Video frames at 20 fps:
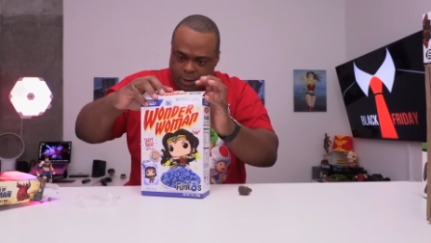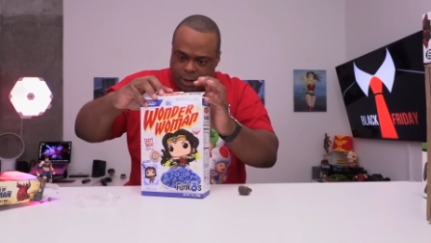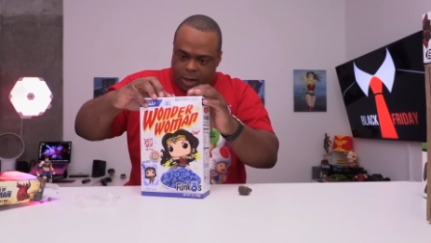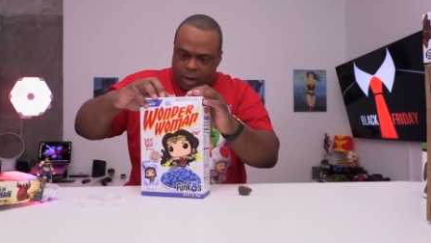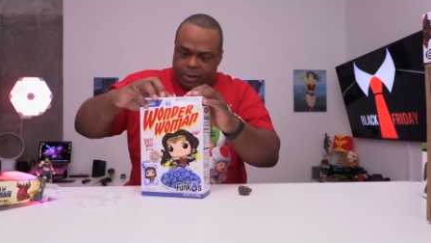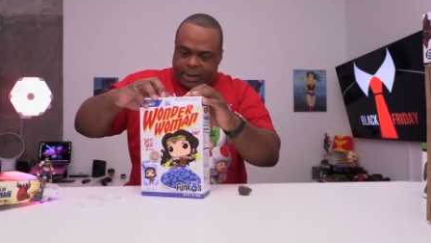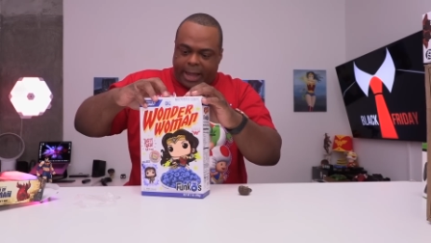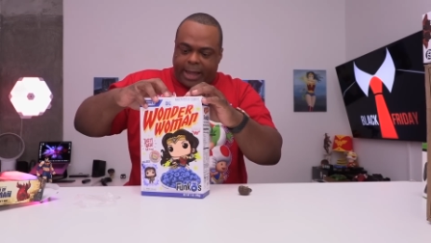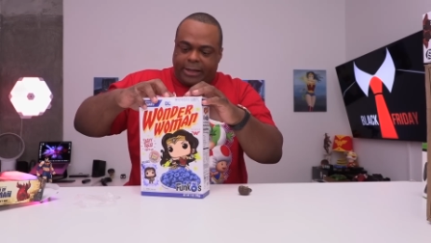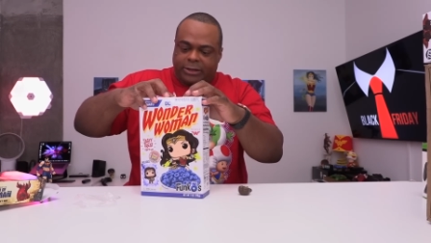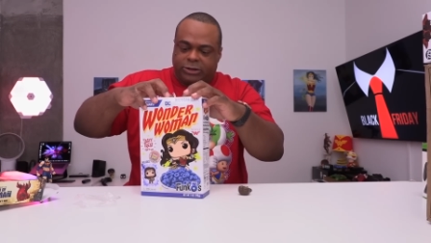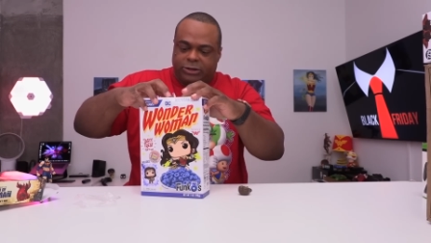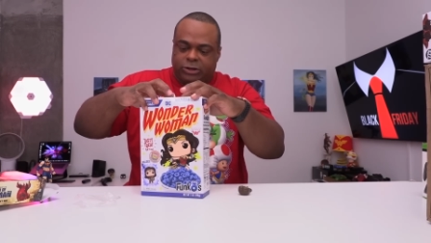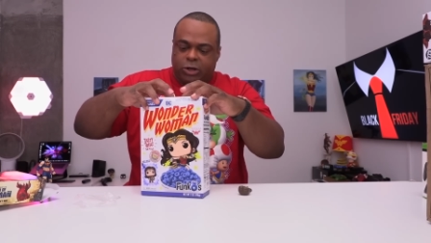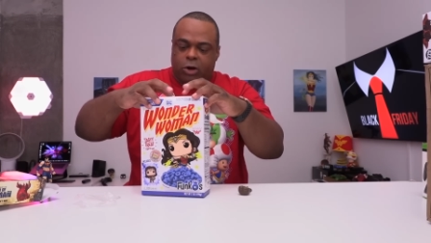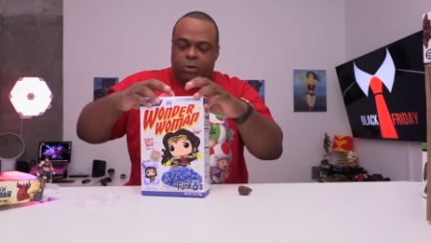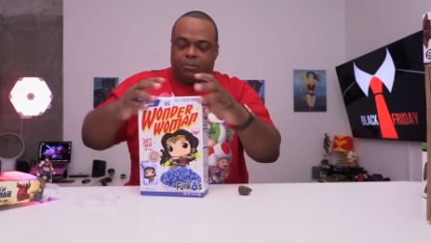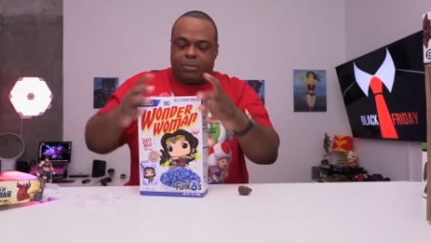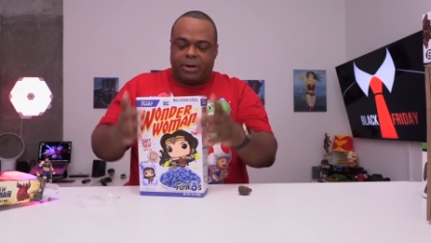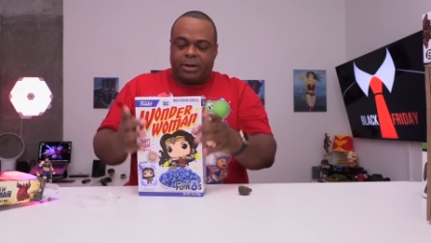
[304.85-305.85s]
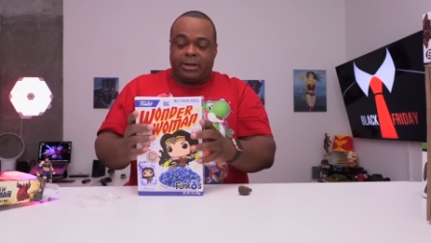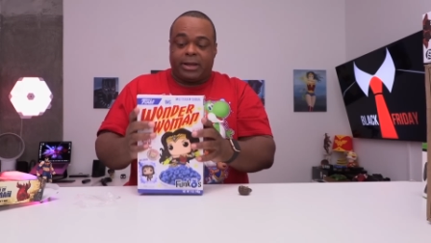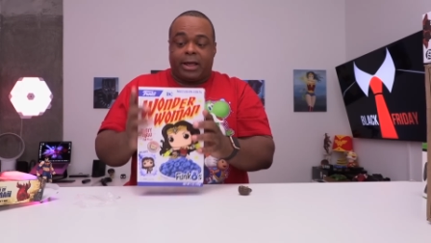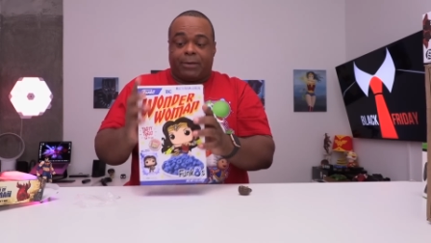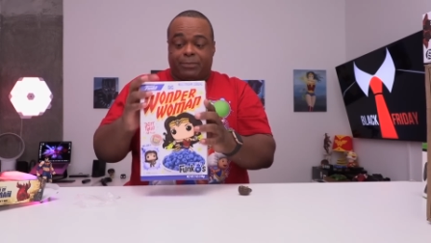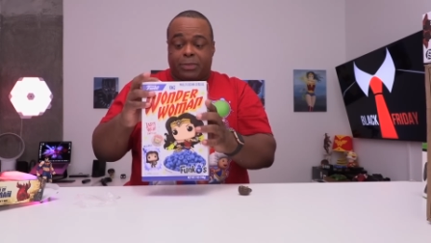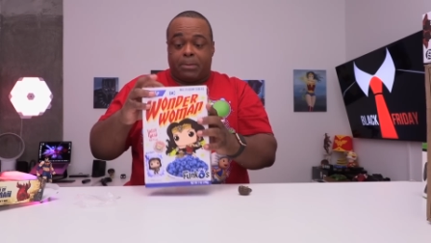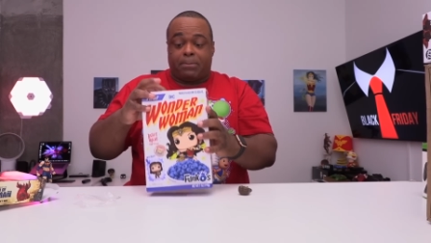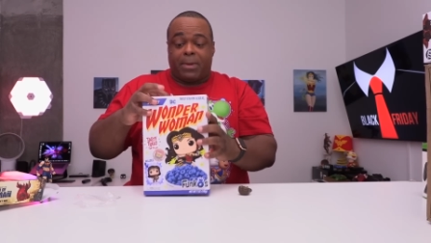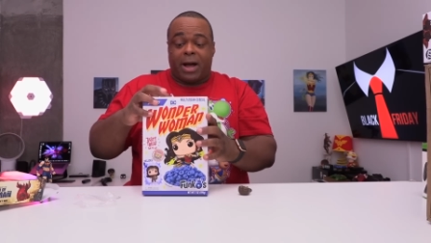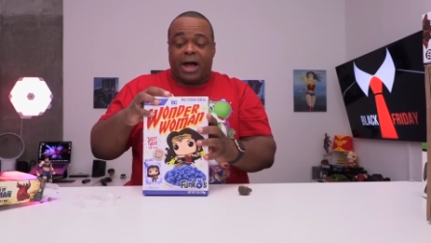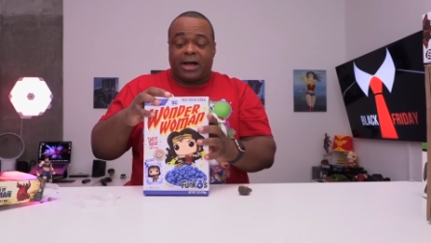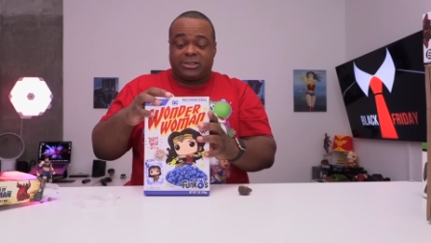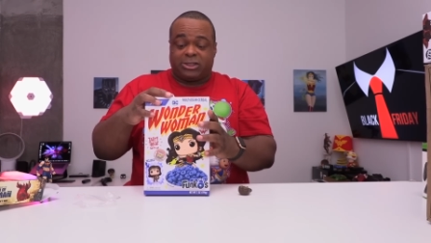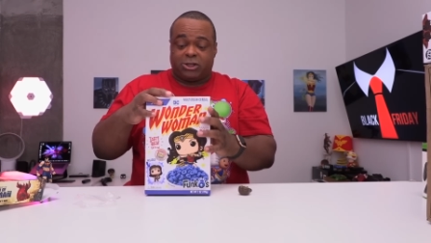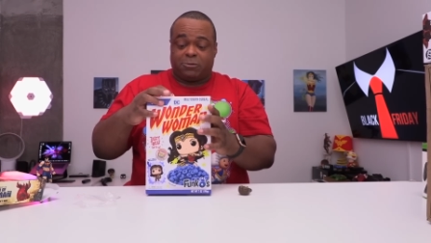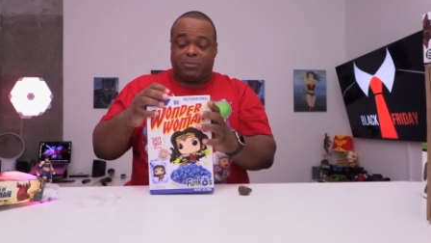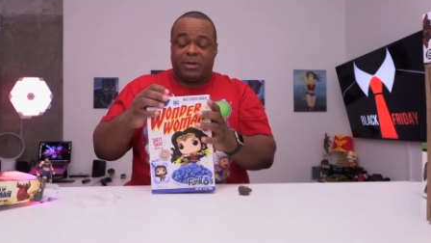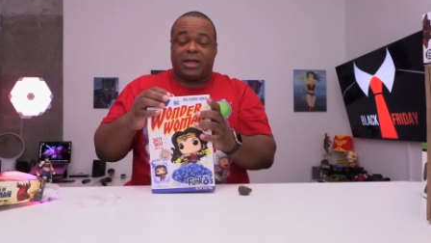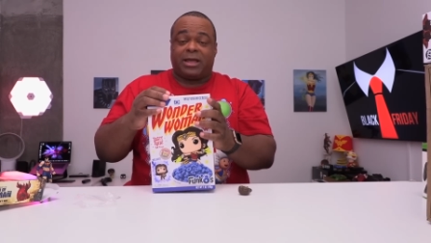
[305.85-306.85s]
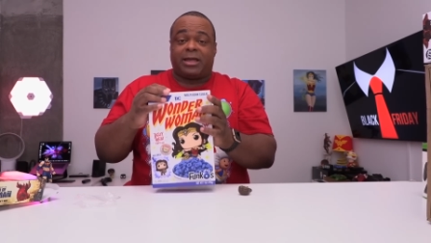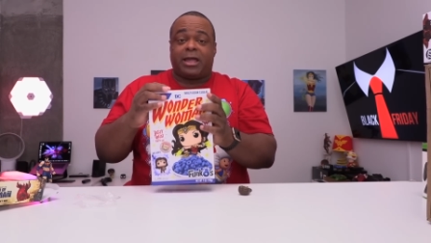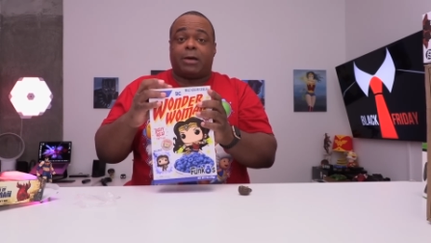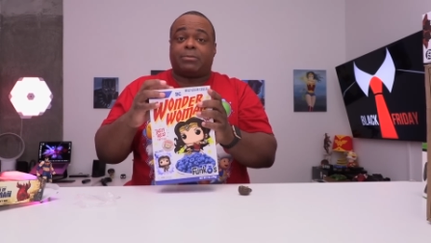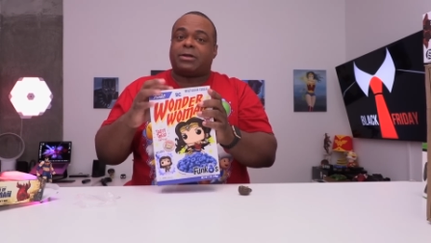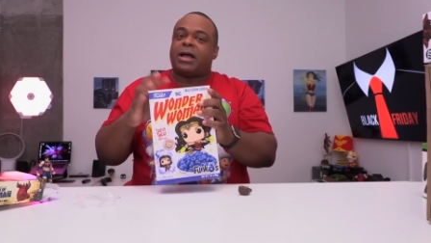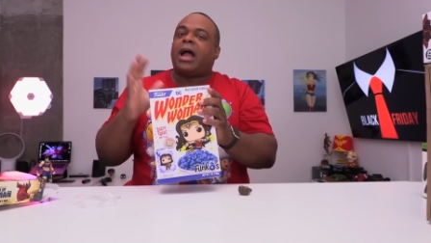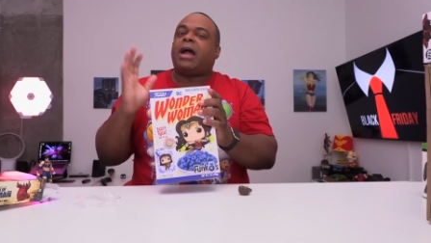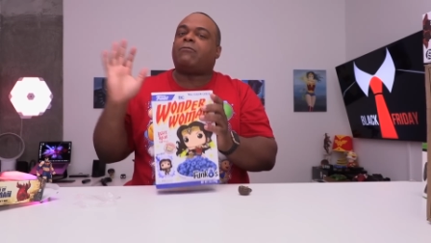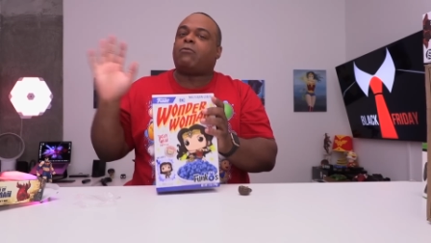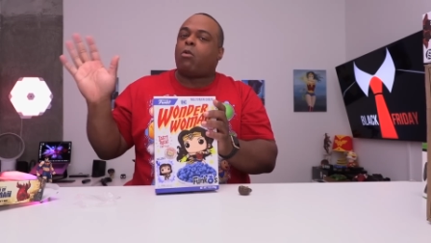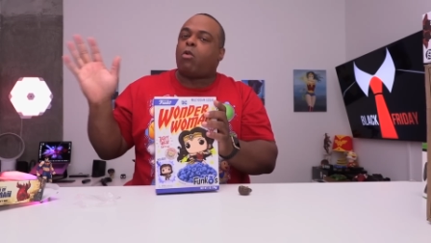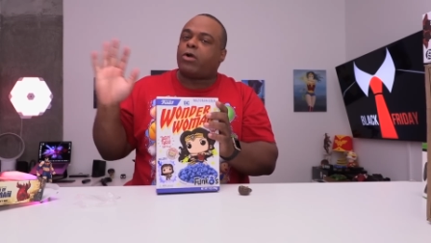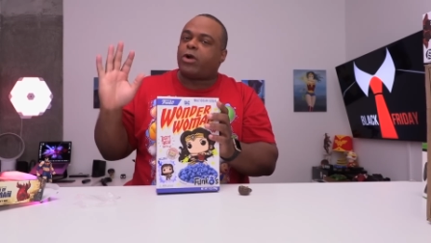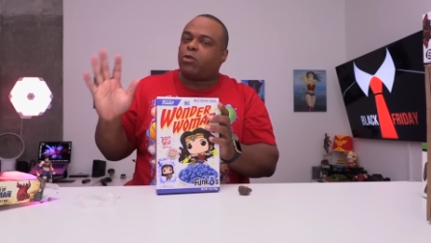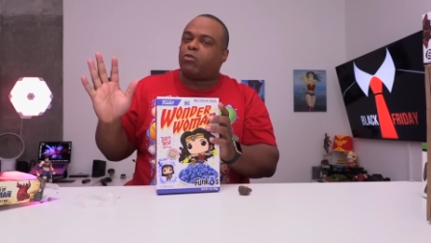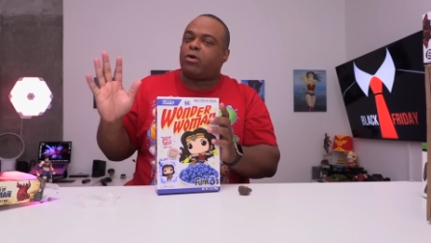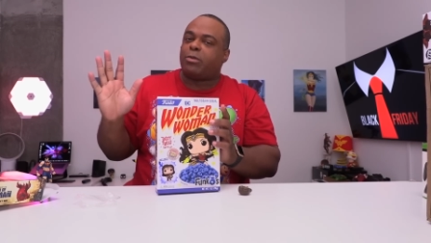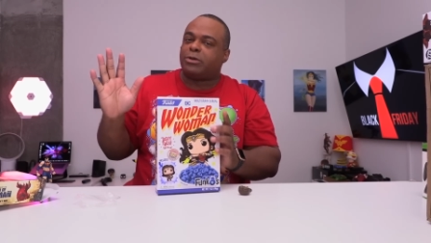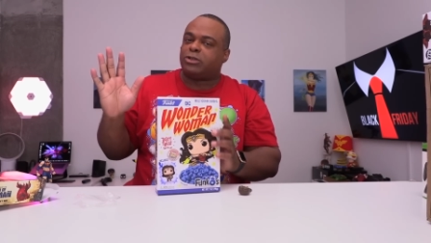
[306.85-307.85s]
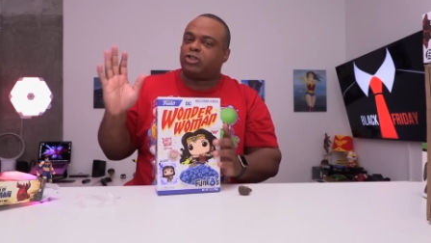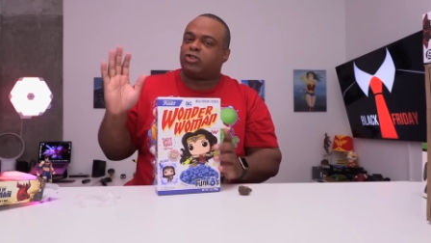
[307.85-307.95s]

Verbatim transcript: Okay, so, but yeah, the box is being kept. I have a Wonder Woman